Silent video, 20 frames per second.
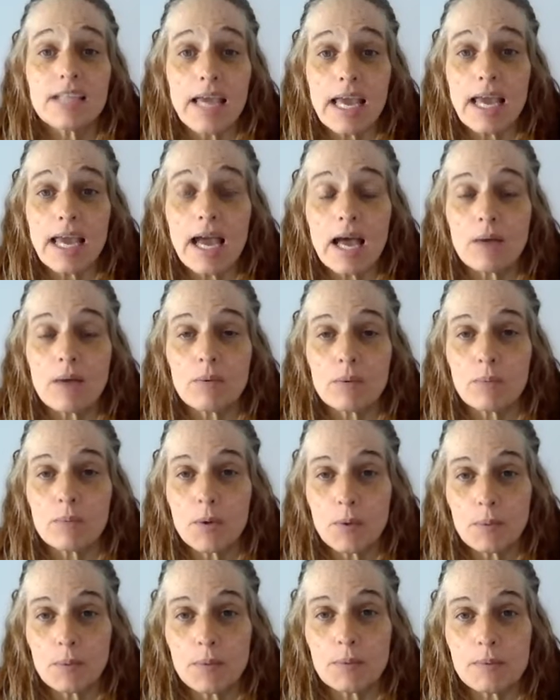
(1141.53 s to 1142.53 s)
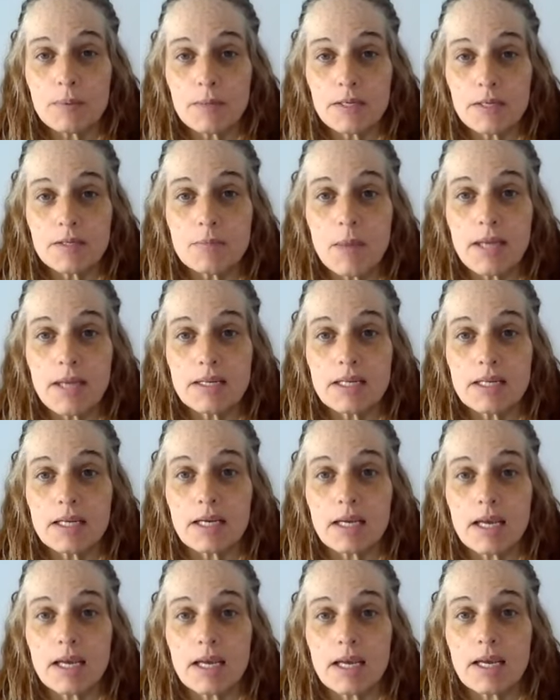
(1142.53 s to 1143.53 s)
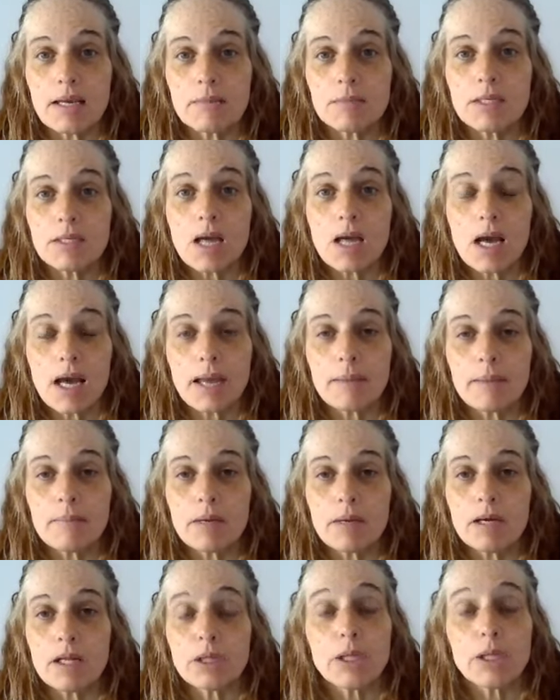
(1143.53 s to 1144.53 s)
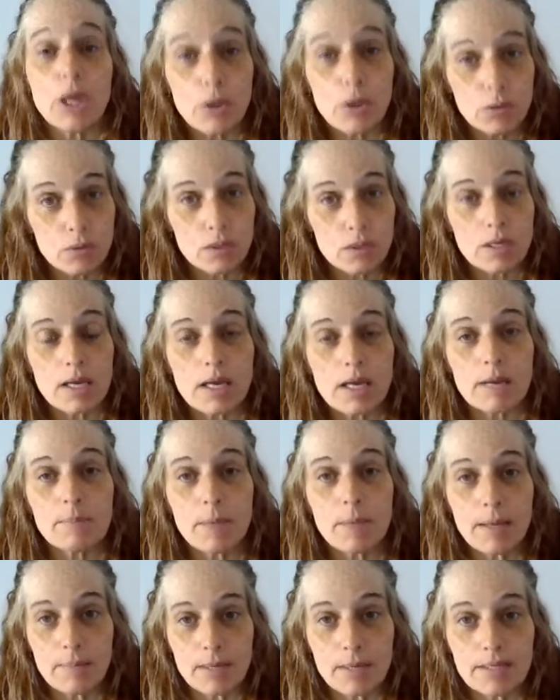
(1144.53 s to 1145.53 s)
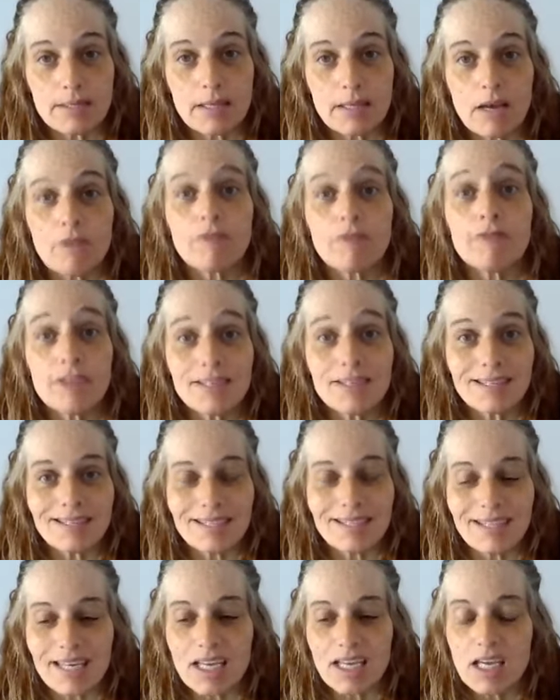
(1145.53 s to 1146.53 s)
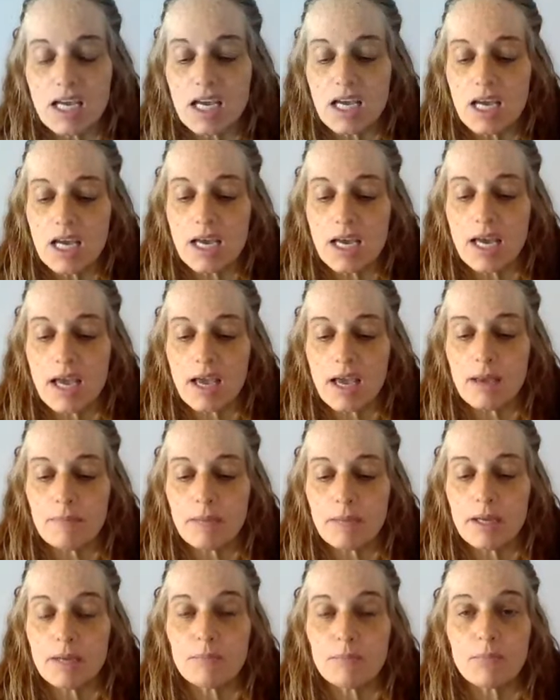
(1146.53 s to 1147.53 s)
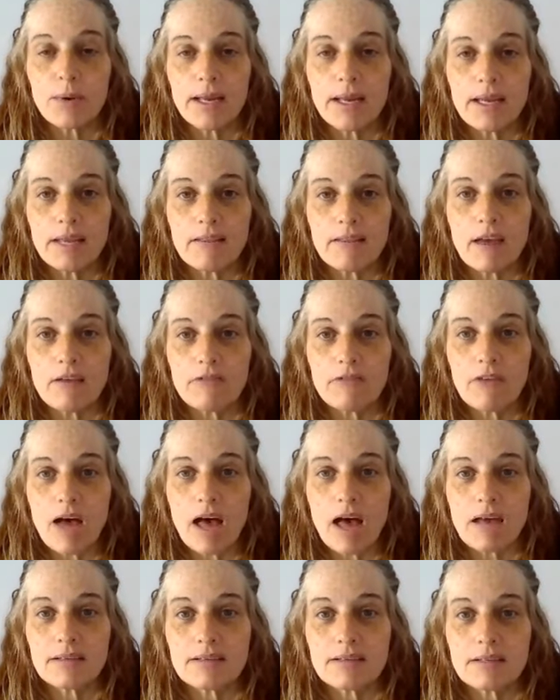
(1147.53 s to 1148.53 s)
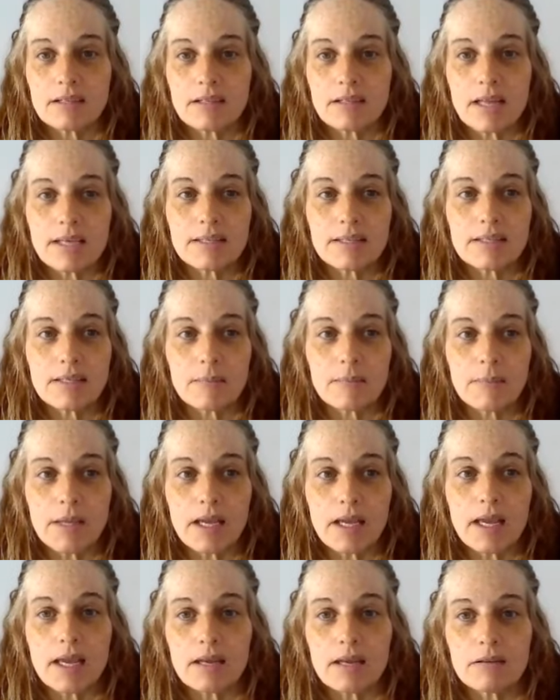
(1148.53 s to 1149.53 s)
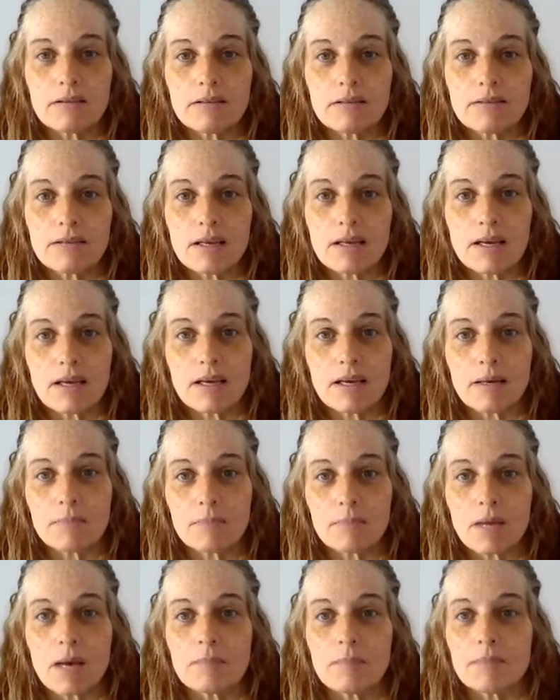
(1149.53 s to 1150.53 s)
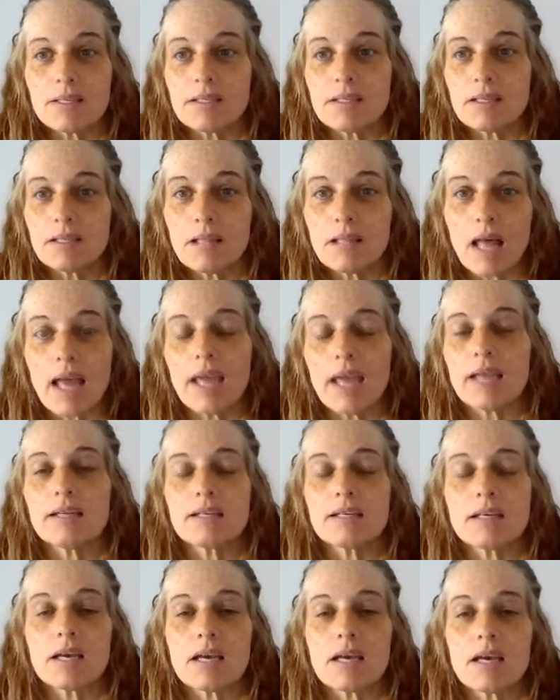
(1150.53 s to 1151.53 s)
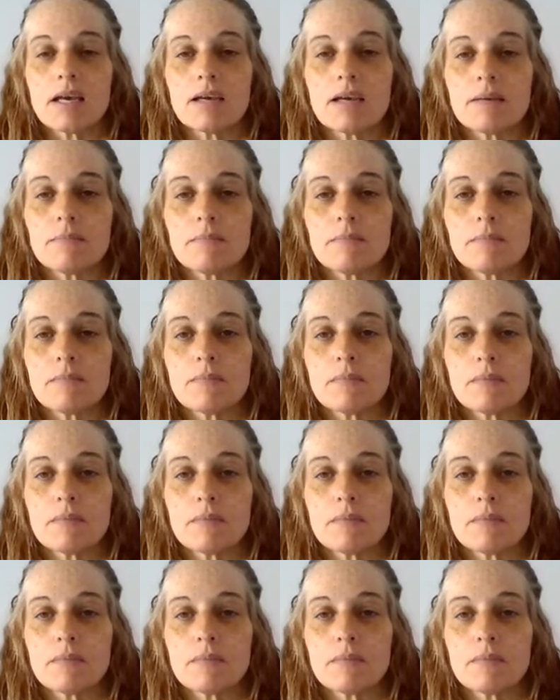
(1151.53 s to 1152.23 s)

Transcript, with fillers: day, I will probably be spending um, time alone uh, by myself physically um, and breaking that fast unless something else um, comes to light um,